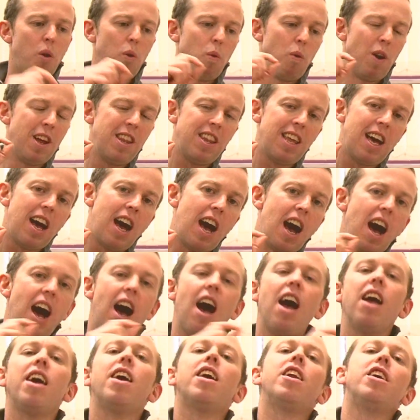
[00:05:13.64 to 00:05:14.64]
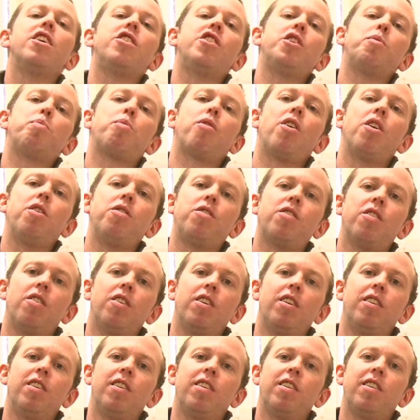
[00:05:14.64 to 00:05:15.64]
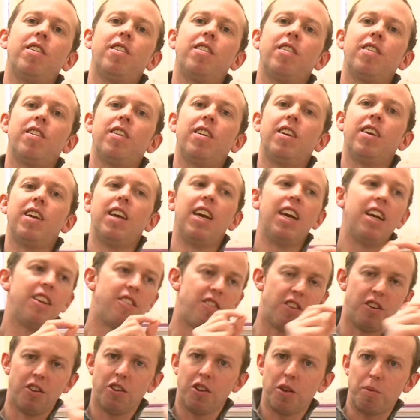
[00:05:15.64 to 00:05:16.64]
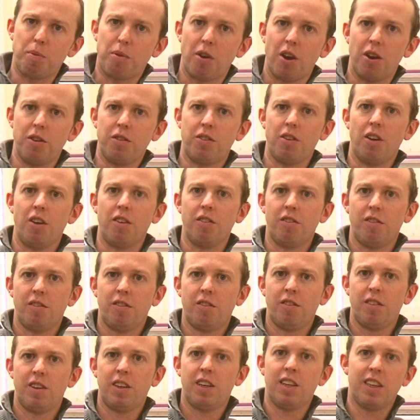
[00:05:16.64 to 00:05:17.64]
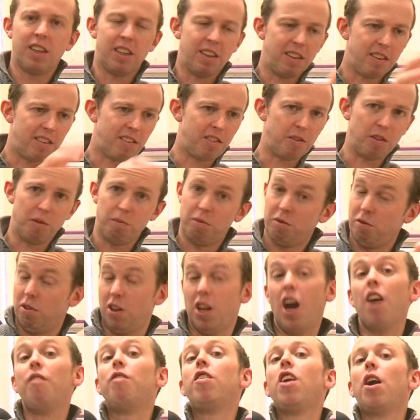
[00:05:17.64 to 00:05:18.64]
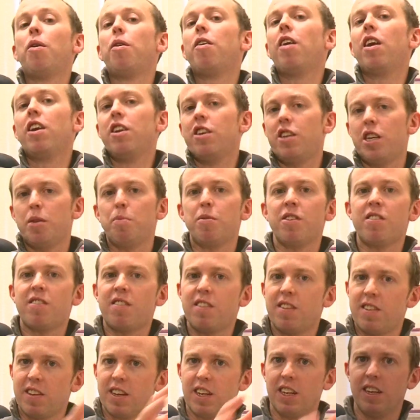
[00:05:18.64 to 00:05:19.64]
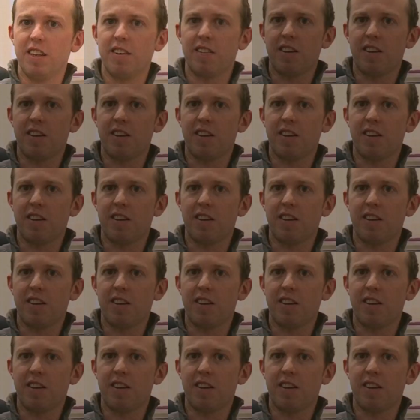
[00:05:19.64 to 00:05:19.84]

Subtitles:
when the high energy proton hits another proton that's of lower energy but sitting in